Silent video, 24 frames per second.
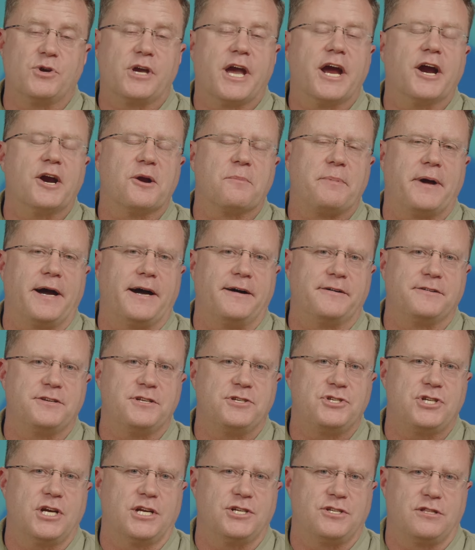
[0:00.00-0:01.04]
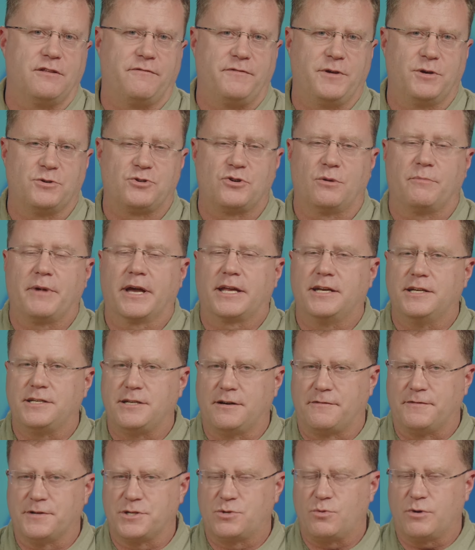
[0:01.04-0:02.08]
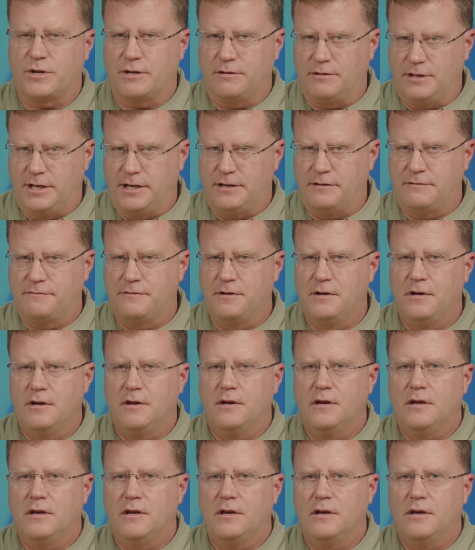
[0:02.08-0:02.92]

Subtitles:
you care about changing the future, making a difference where you live,